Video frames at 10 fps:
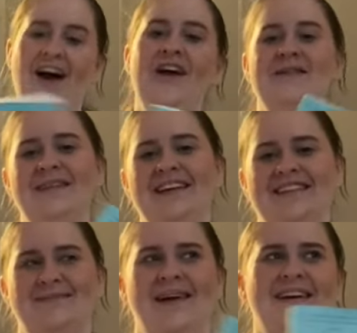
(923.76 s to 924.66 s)

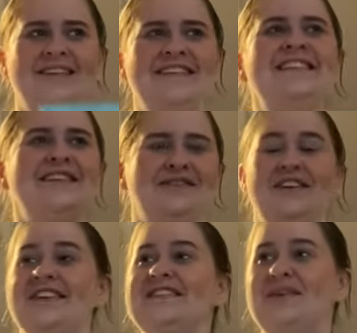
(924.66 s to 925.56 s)
Hopeless by Elsie
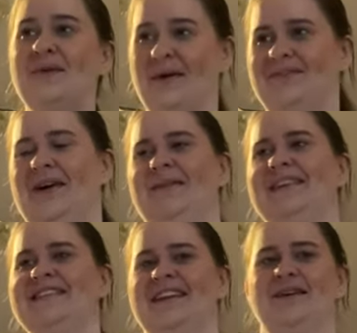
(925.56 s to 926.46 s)
Silver. It's the one
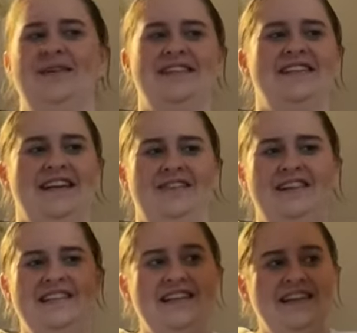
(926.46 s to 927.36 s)
romance that I wanted out of
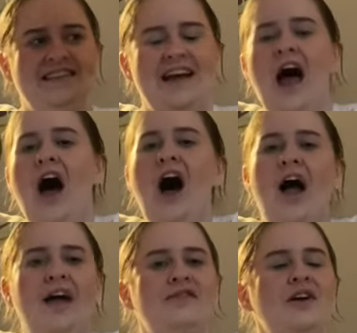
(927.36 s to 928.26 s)
this list.
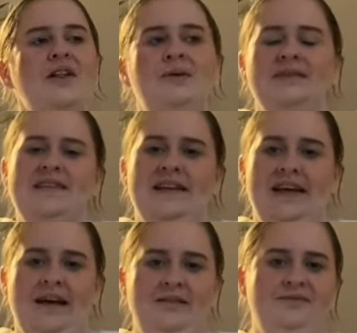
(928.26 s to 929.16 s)
I have no clue what's in
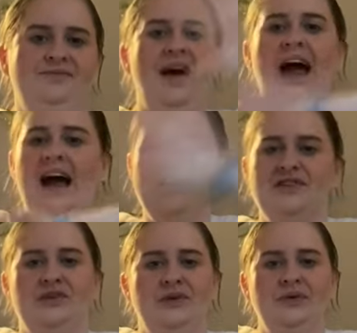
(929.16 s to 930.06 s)
here.
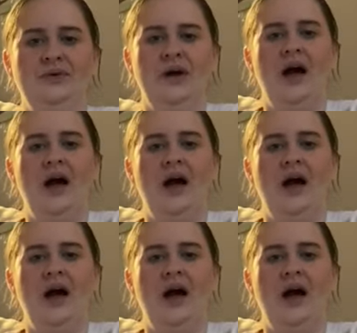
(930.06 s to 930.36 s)
At all.